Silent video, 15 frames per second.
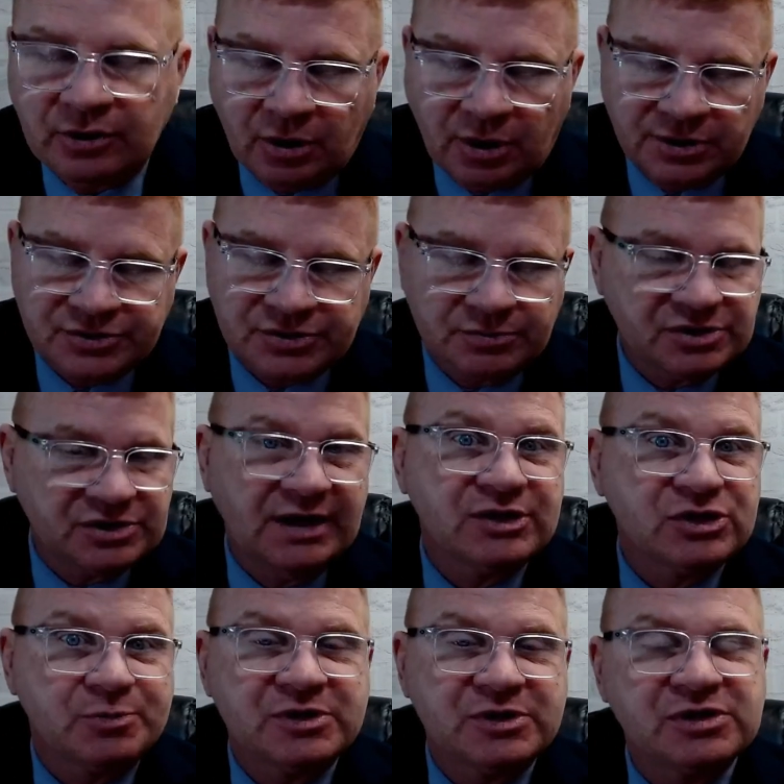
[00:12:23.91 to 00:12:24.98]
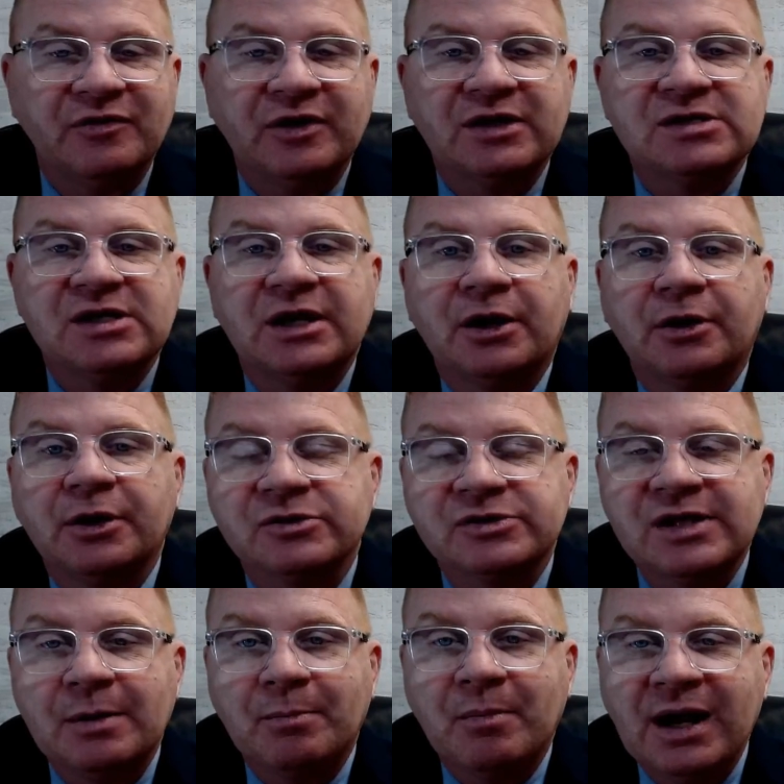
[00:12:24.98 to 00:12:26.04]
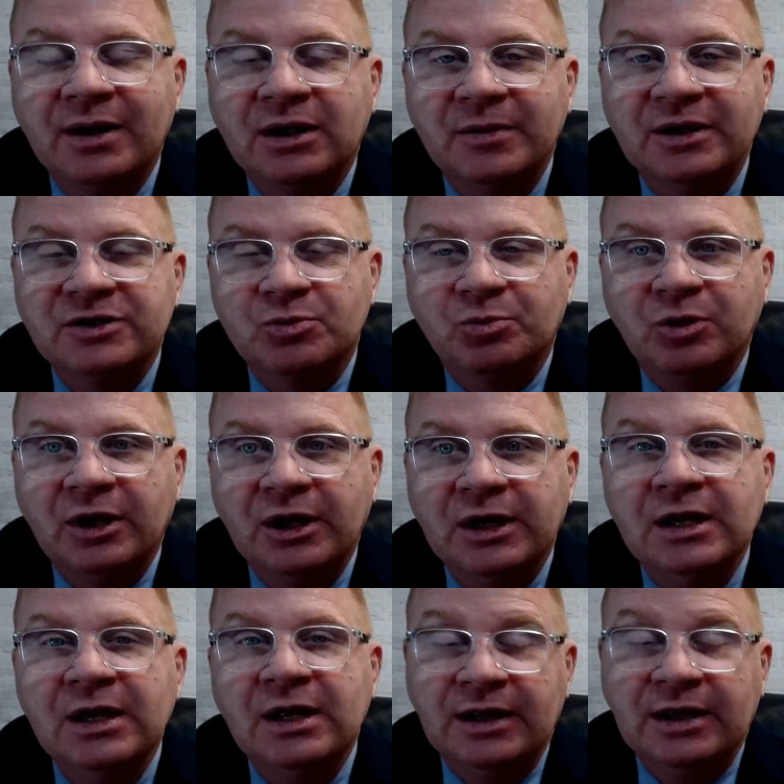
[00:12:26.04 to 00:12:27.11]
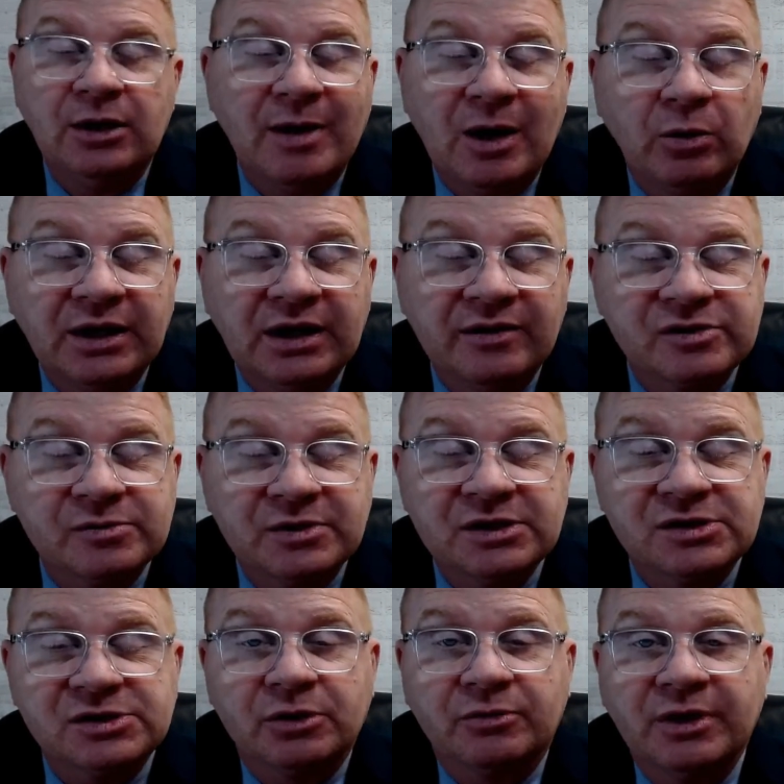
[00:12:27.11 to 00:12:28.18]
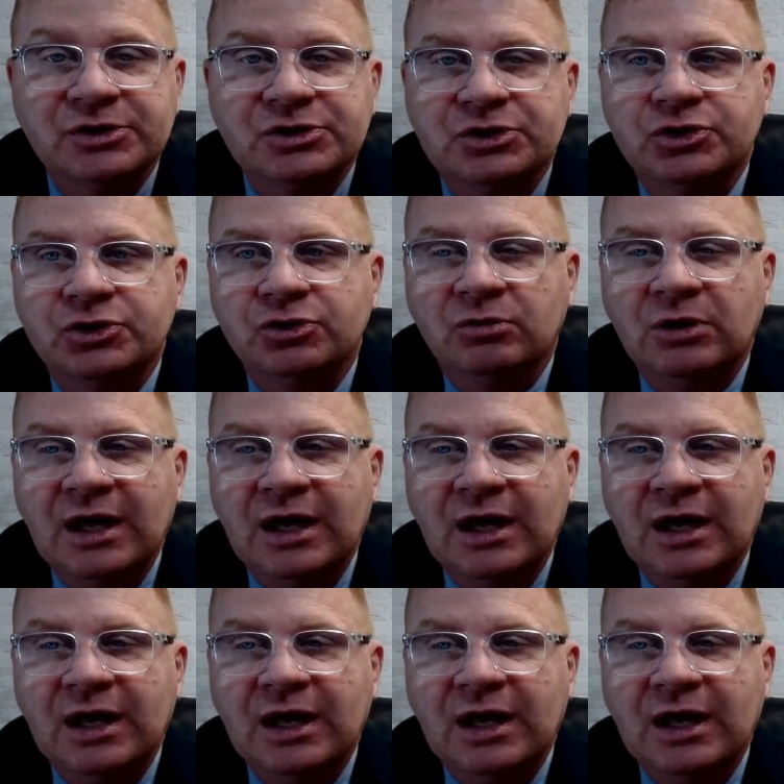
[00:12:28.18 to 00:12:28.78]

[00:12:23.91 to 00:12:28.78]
There are some state-specific scenarios that might come into play that you might want to give some consideration to,